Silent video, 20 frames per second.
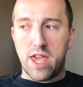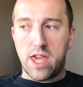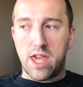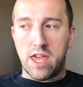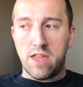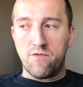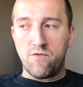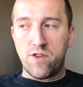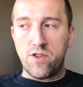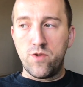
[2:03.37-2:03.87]

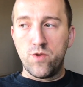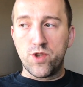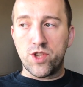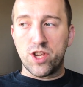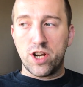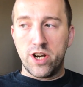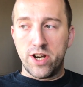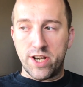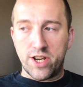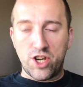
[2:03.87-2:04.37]
And when you
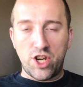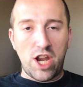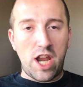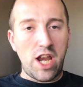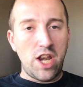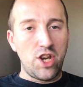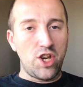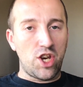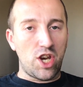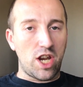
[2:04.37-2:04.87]
start
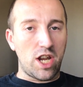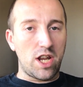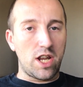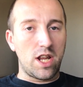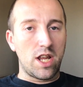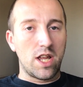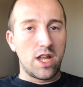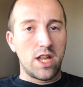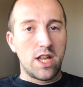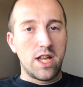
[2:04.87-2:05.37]
changing
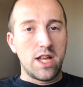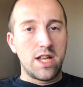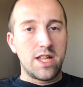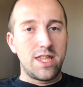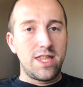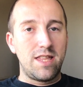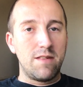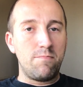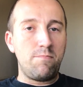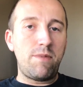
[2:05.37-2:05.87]

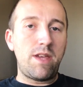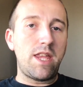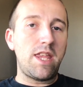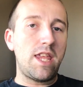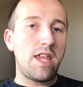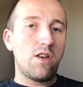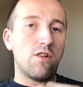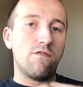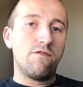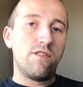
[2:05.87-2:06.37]
the
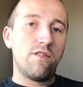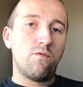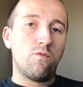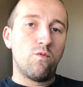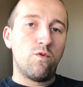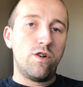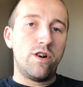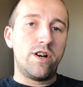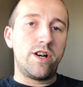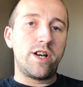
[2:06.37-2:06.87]
meaning of the
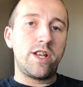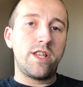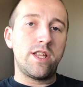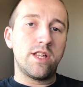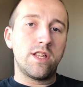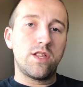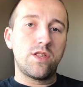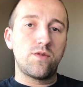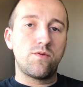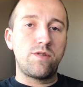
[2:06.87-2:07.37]
word
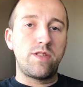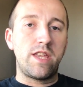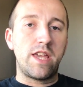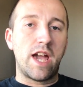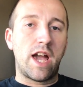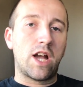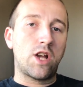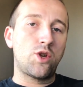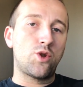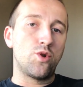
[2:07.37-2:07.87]
to the
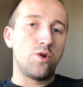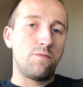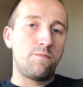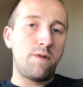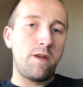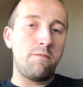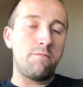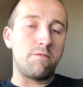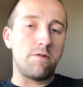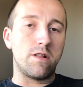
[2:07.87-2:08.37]
actual
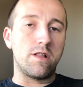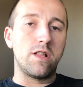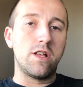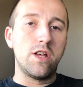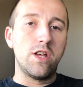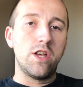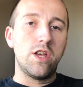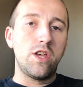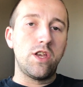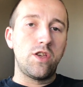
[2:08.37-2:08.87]
people,
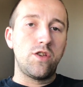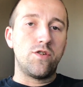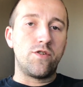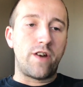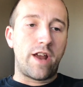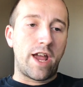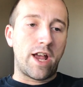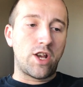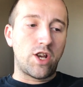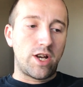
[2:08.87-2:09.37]
you're
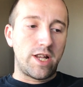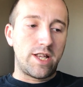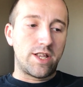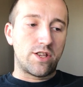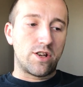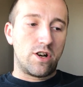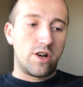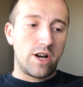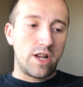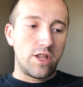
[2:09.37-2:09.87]
actually
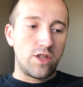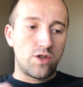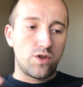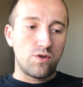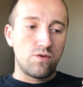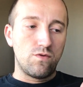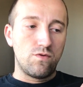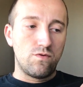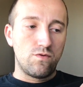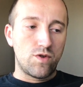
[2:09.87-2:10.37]
starting
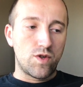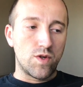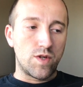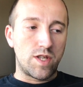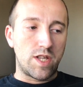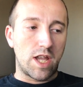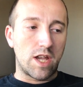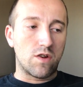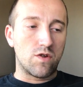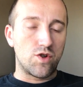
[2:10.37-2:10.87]
to
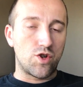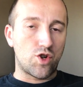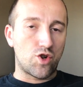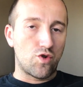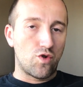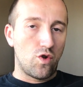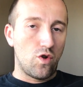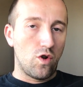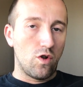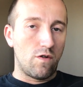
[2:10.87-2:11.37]
take
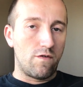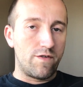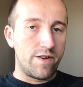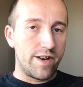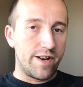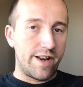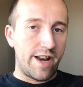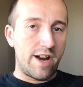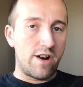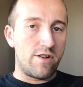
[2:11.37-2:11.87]
control over
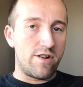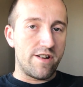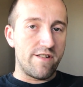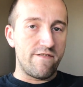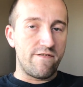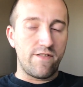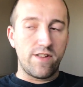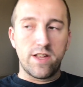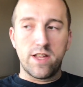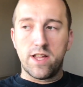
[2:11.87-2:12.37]
the narrative.